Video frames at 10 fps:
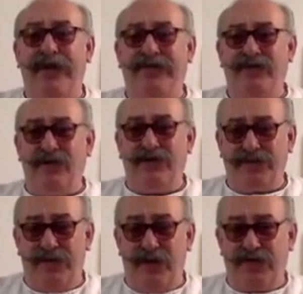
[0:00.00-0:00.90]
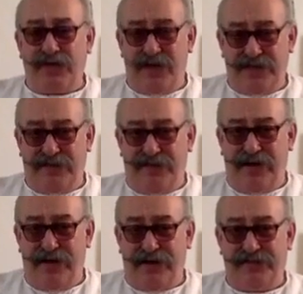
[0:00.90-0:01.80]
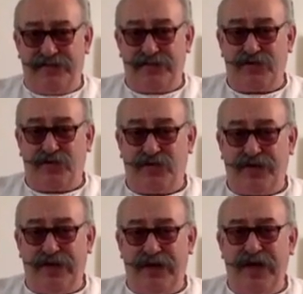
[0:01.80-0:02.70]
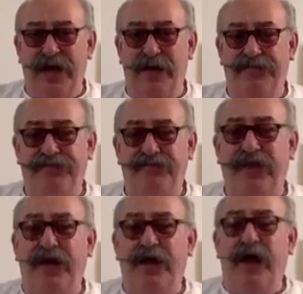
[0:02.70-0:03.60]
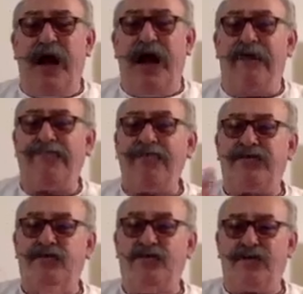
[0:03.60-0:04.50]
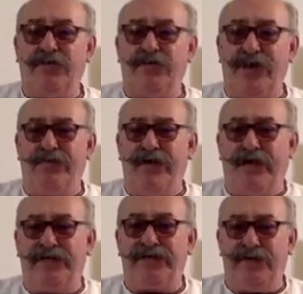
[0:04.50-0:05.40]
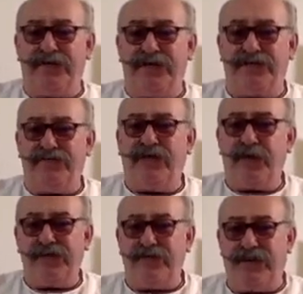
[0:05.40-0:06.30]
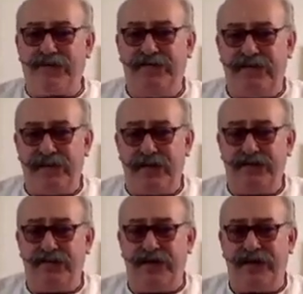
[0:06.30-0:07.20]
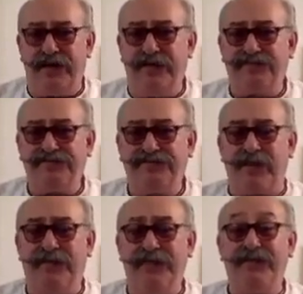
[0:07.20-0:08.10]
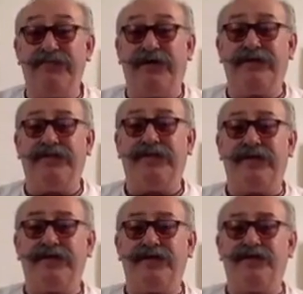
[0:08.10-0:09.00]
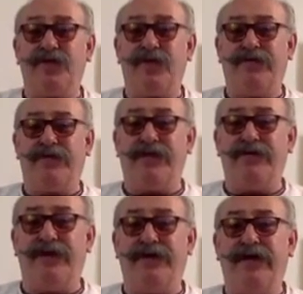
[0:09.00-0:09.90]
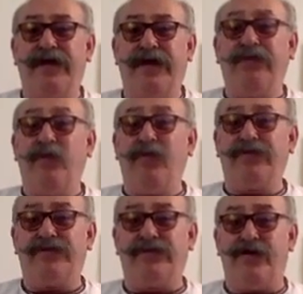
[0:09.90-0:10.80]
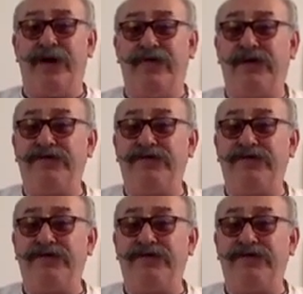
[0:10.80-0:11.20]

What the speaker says: haven't got to those kinds of parts of the story. I have just talked about my experience of going to Bhaktivedanta Manor, meeting Bhaktivedanta Swami Prabhupada. If you want to know about that,